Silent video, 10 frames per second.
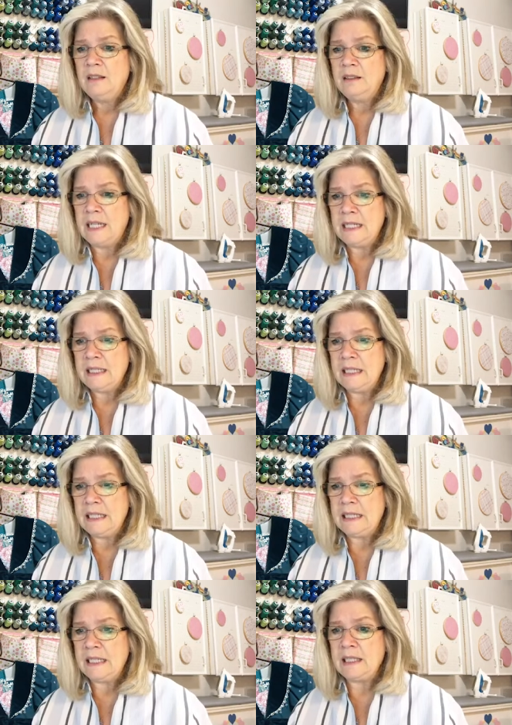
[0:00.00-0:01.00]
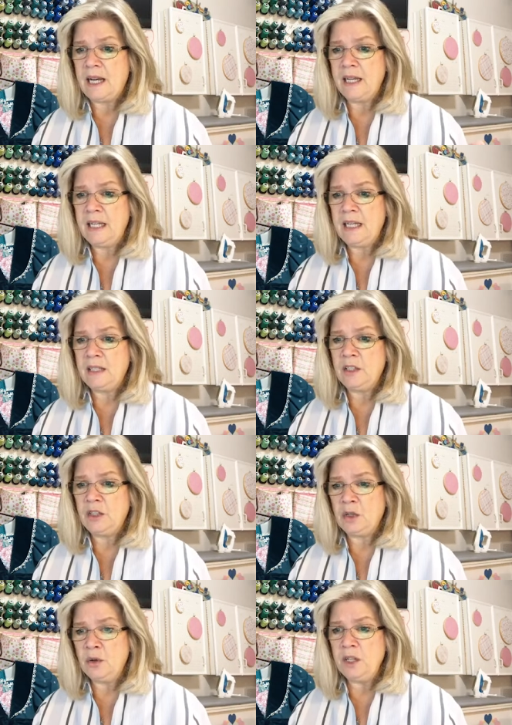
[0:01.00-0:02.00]
Leslie says, I get
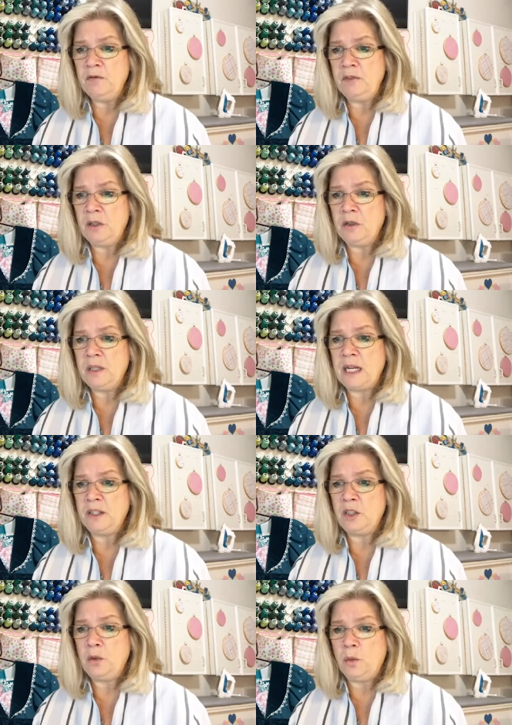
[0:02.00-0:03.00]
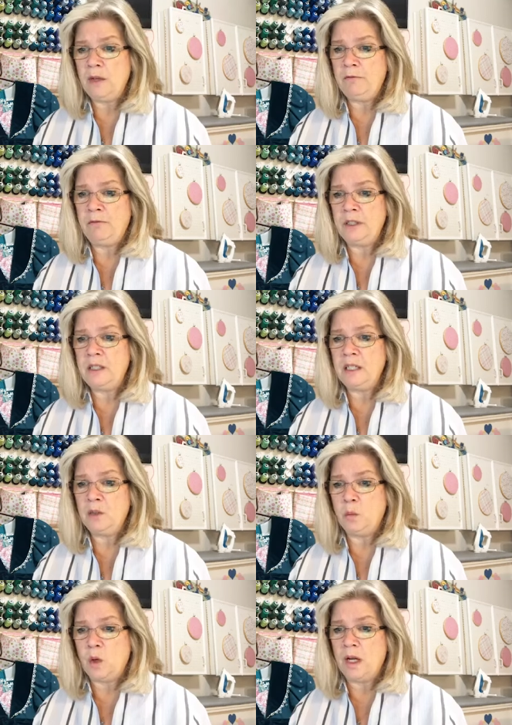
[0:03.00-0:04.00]
so confused as to what foot
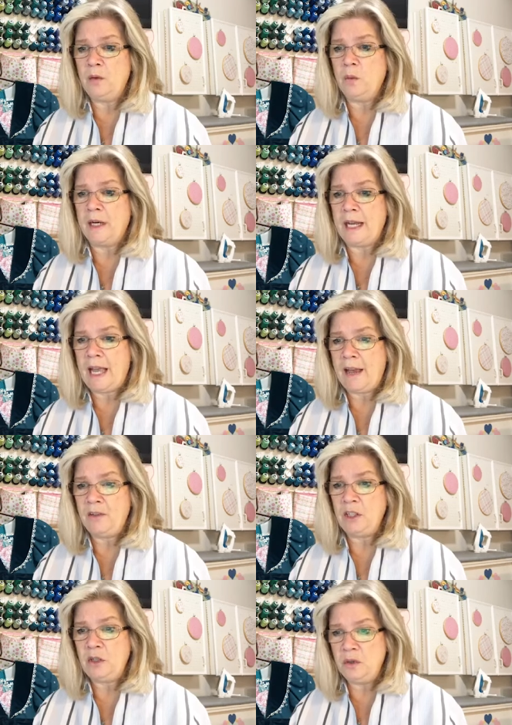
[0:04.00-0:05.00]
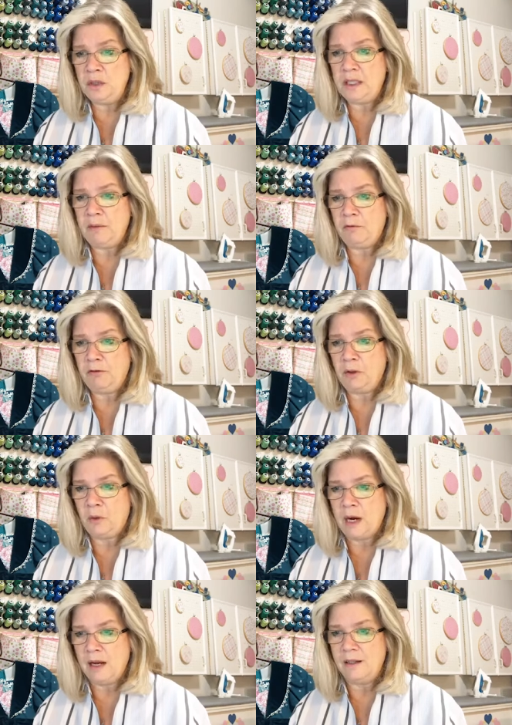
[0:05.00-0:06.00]
does what when I haven't used them for a
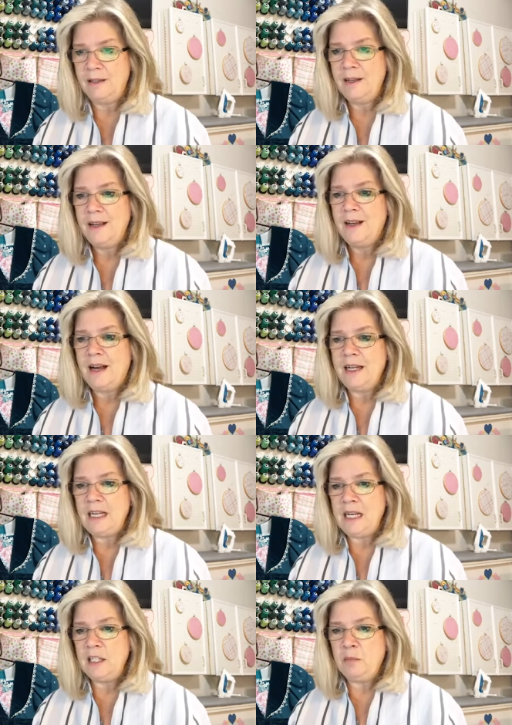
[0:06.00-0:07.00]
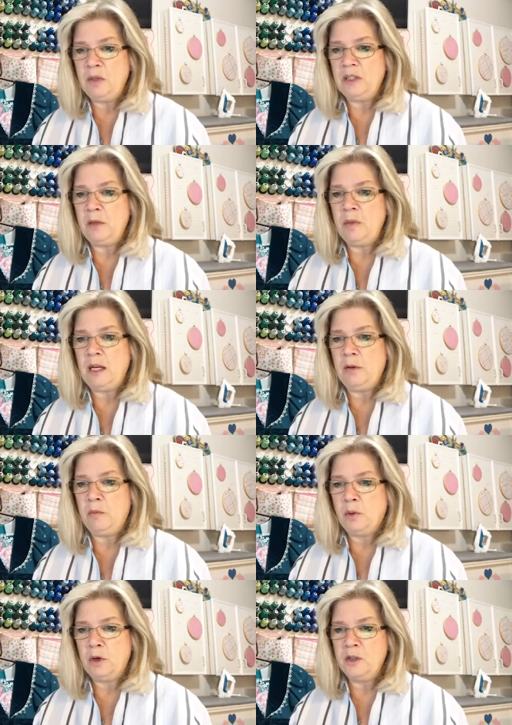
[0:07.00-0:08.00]
while. I need to put them in
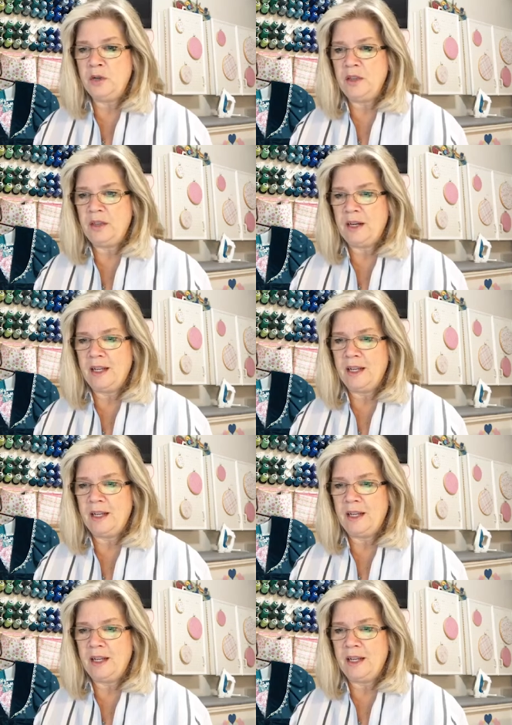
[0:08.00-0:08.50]
embroidery